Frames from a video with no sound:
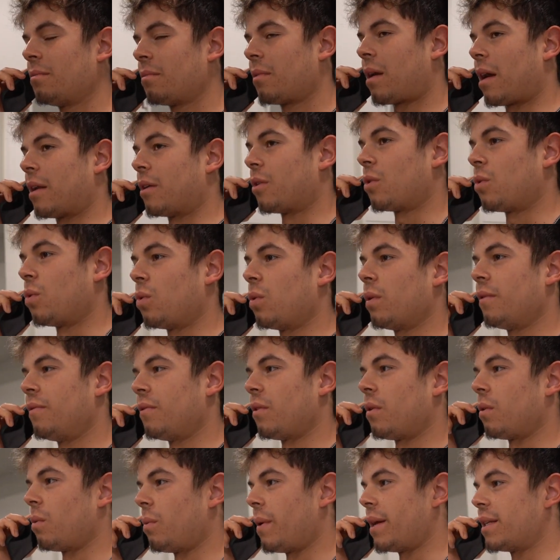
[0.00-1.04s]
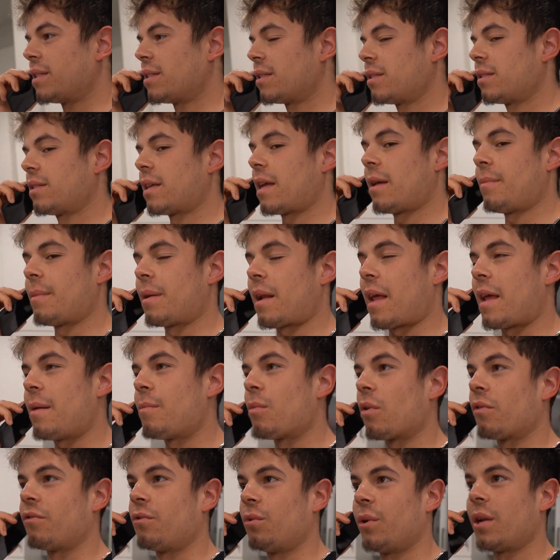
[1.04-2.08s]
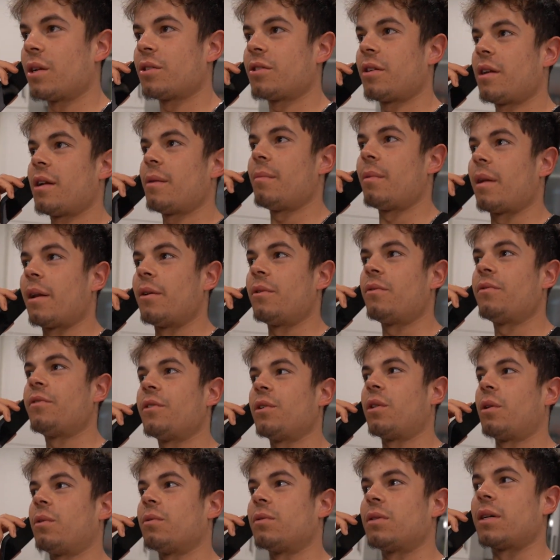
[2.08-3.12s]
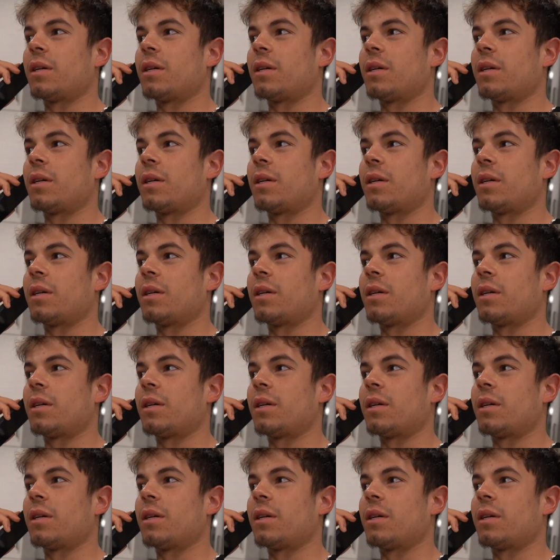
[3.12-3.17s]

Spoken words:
kind of cool even though the weight's the same and I ate more food yesterday, but I do feel a little